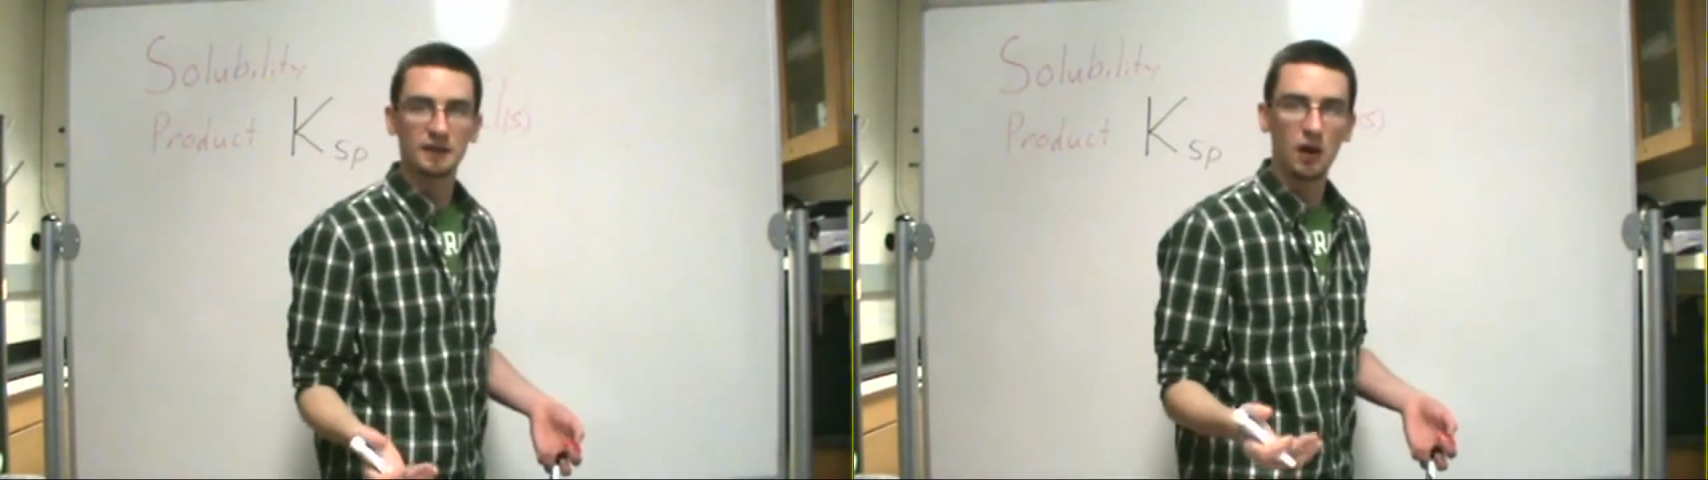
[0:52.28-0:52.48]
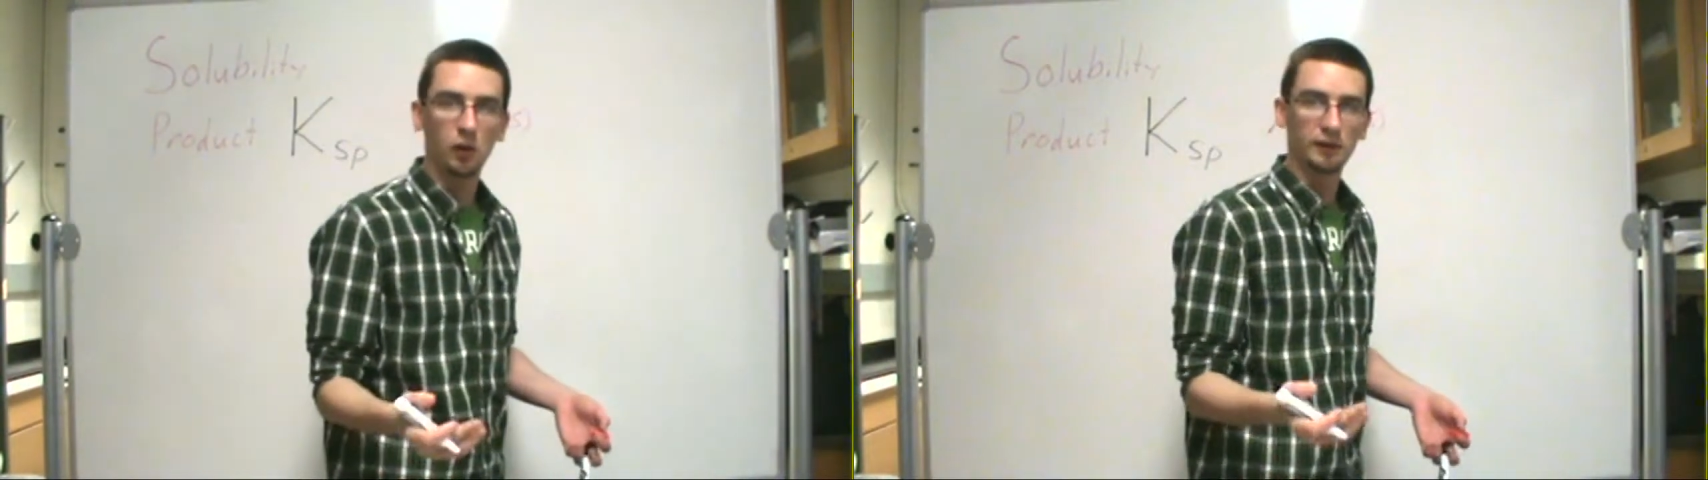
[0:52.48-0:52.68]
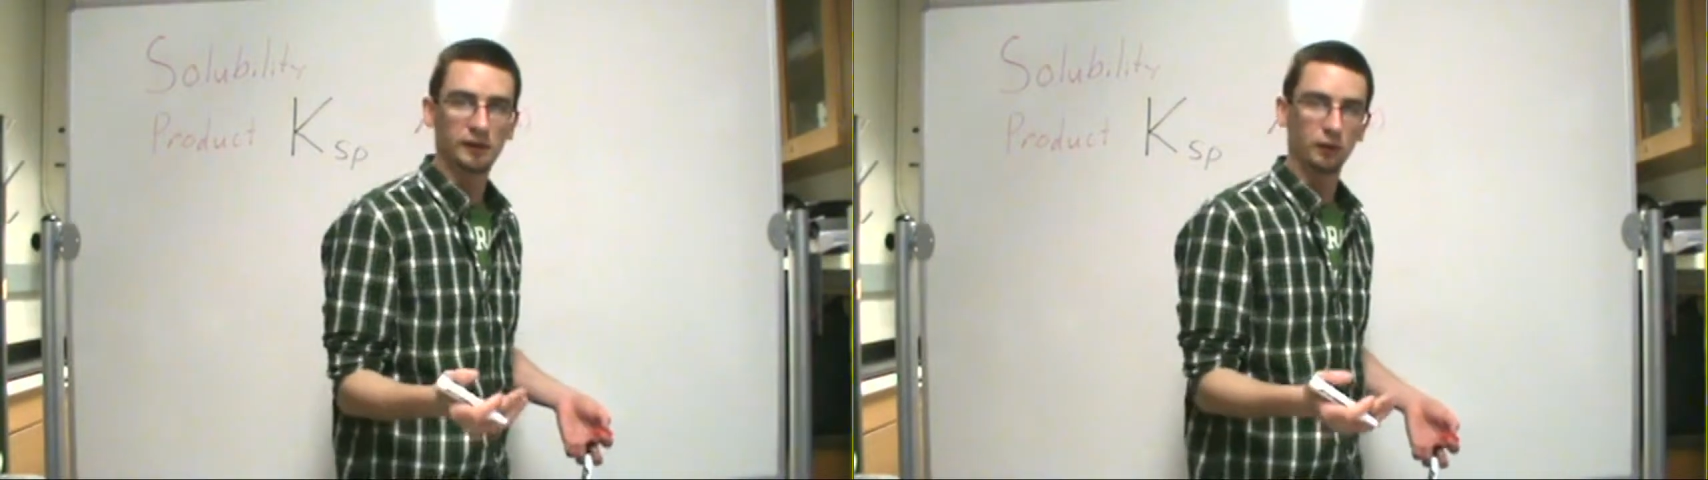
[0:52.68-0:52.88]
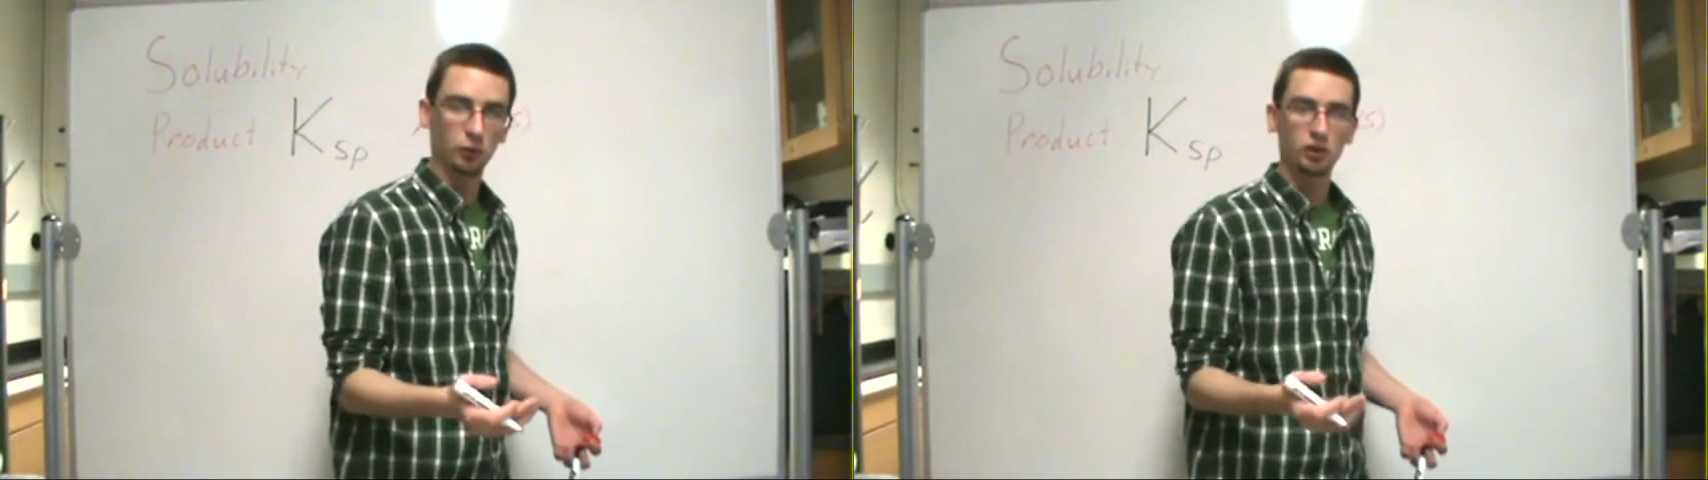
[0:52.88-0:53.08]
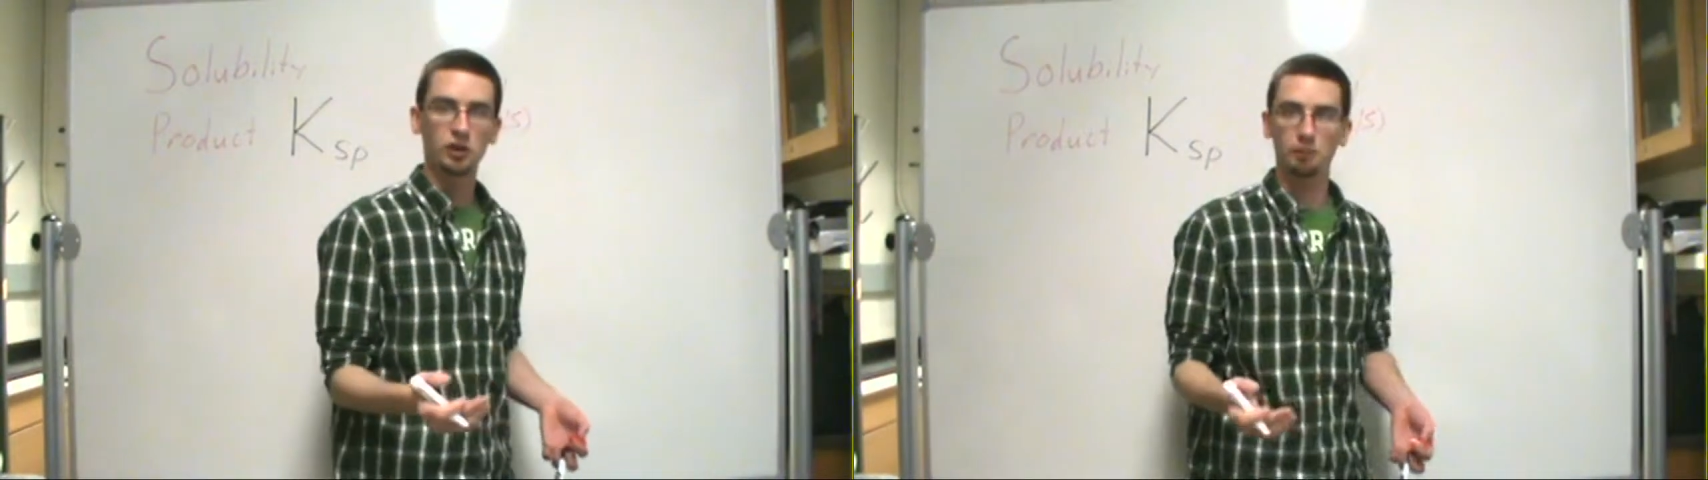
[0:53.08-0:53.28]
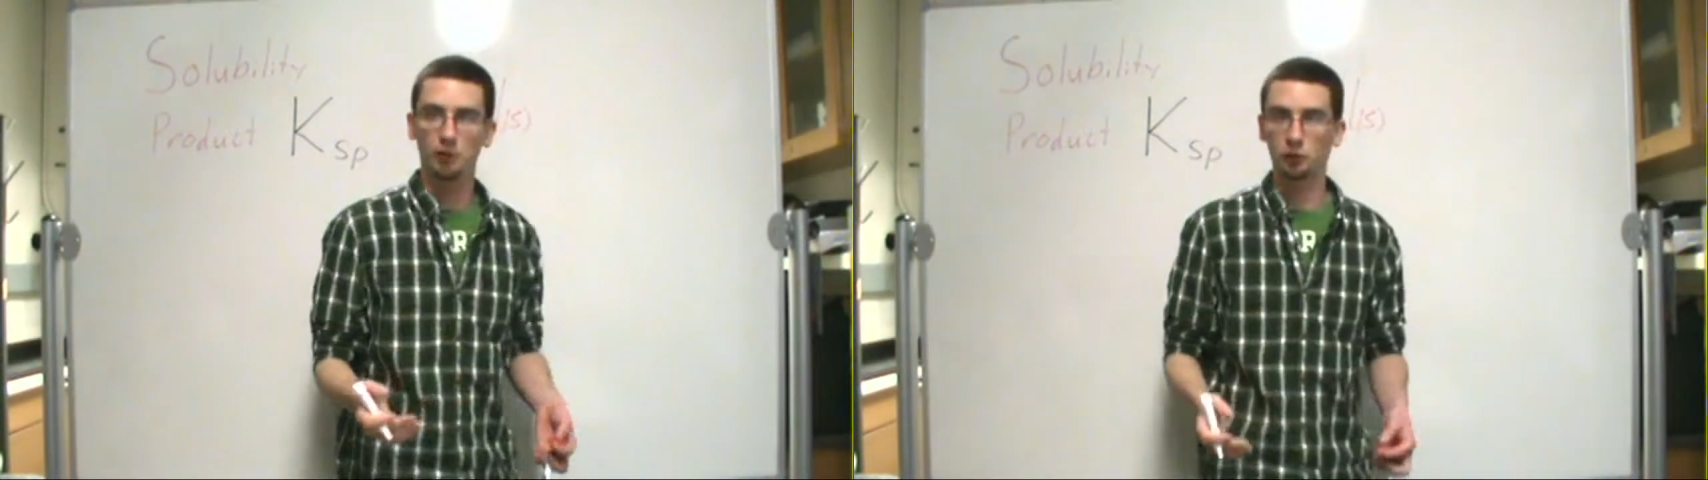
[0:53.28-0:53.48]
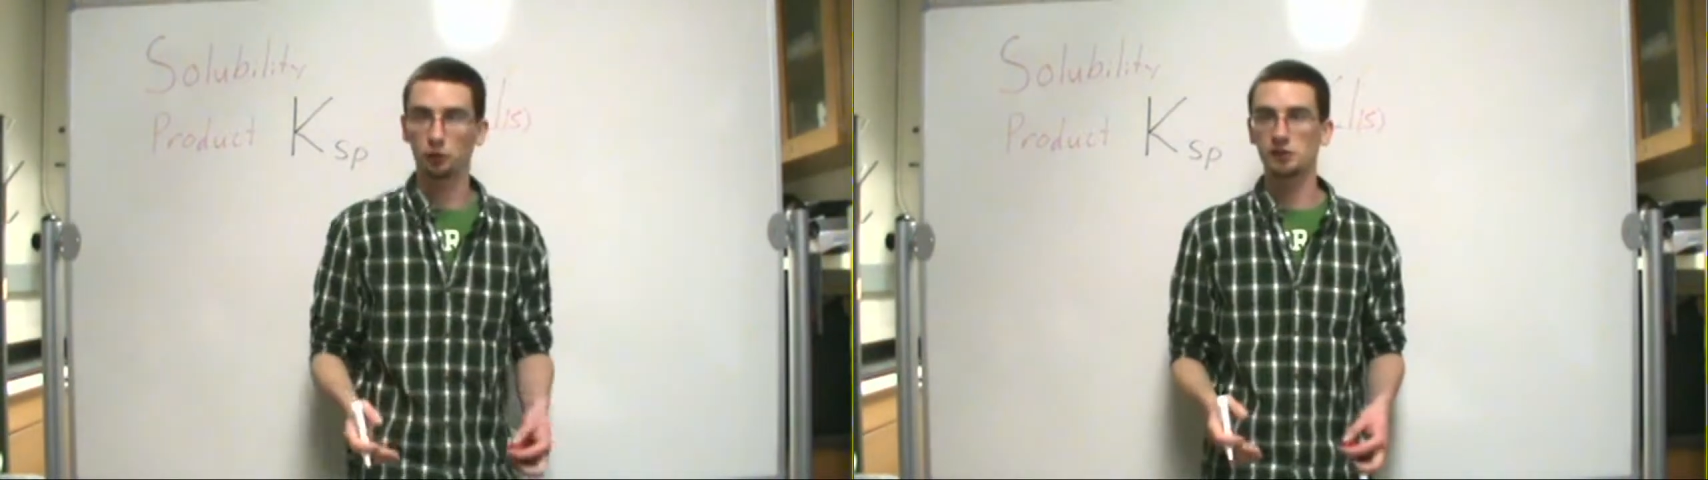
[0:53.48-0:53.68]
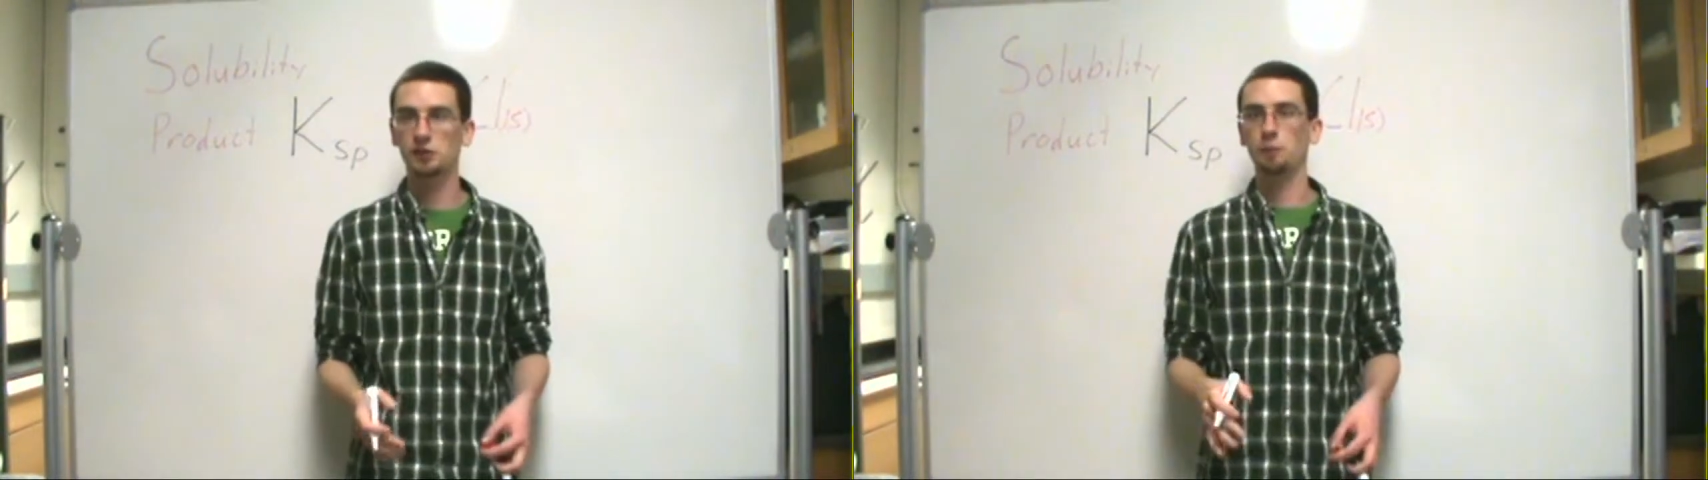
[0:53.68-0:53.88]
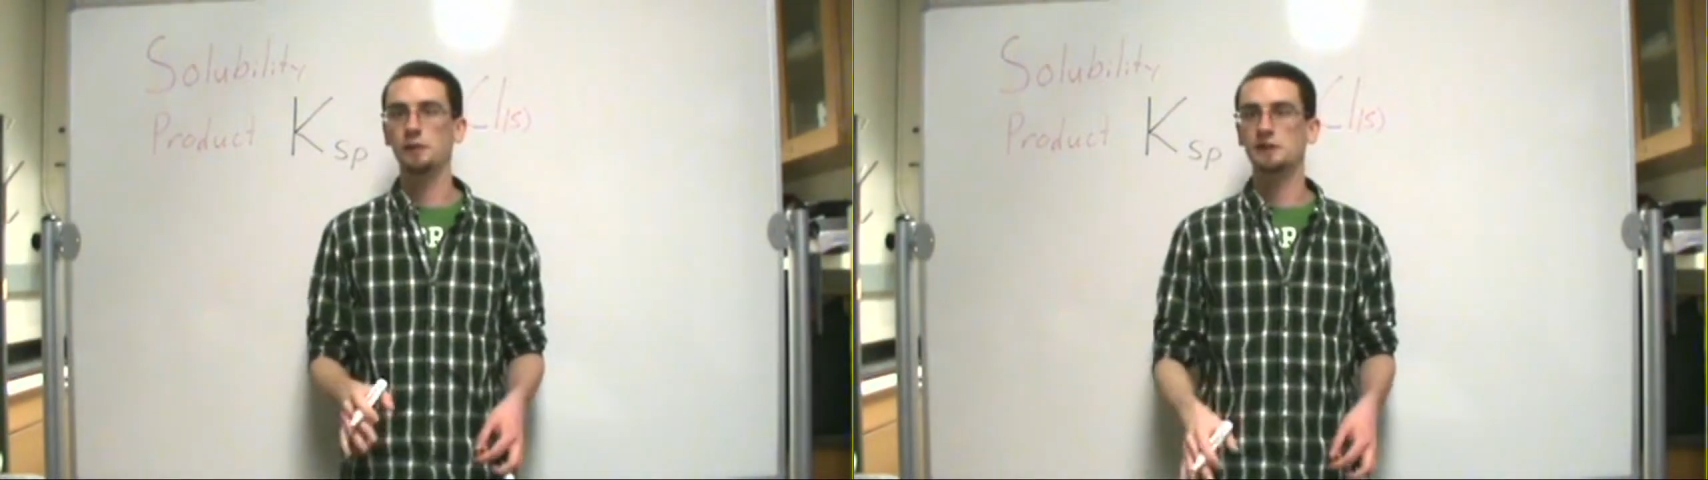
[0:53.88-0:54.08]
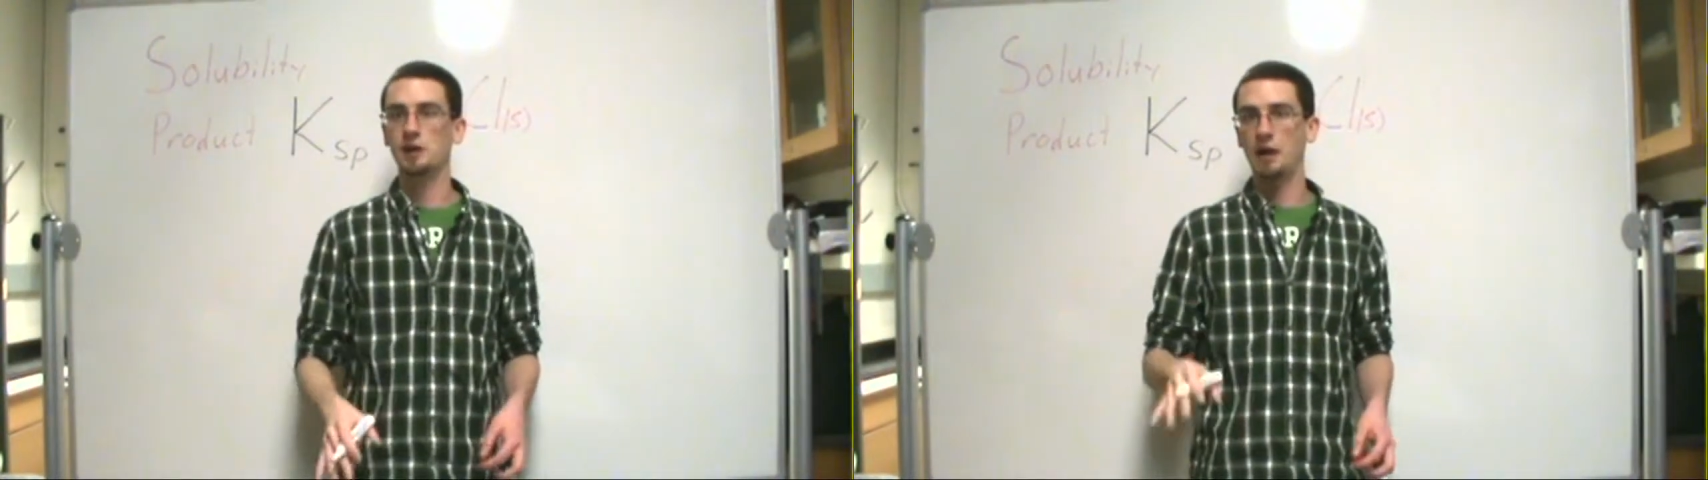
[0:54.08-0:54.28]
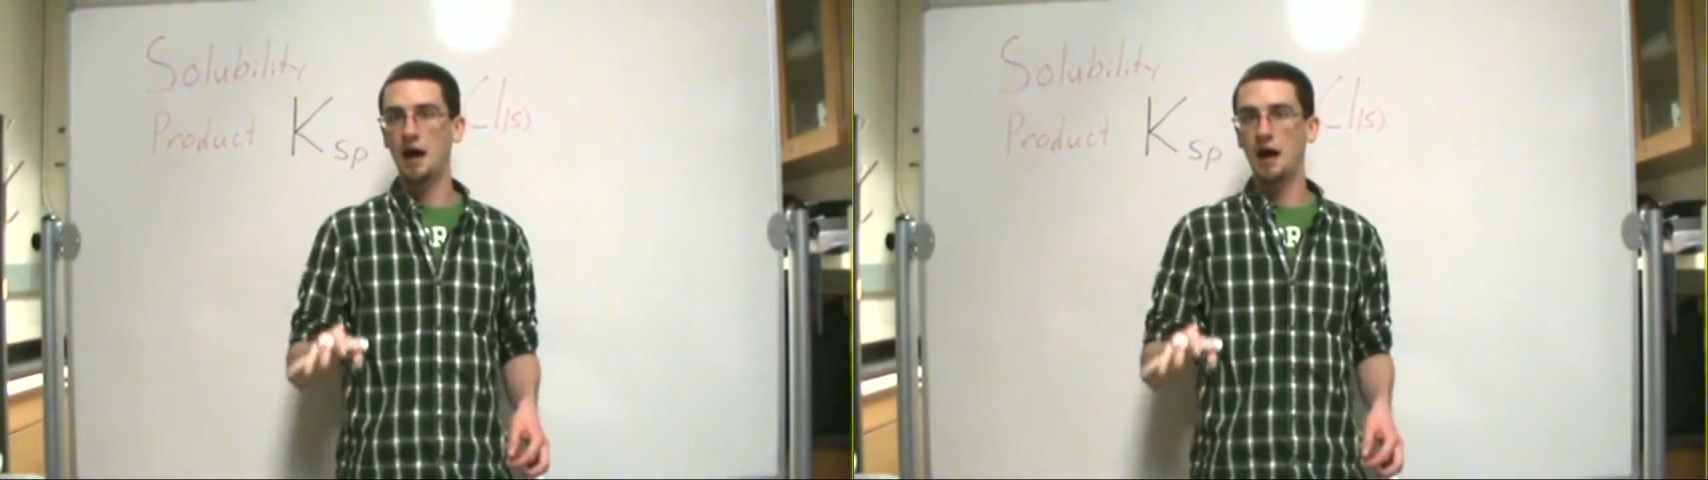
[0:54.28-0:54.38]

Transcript: out in solution, but there will still be some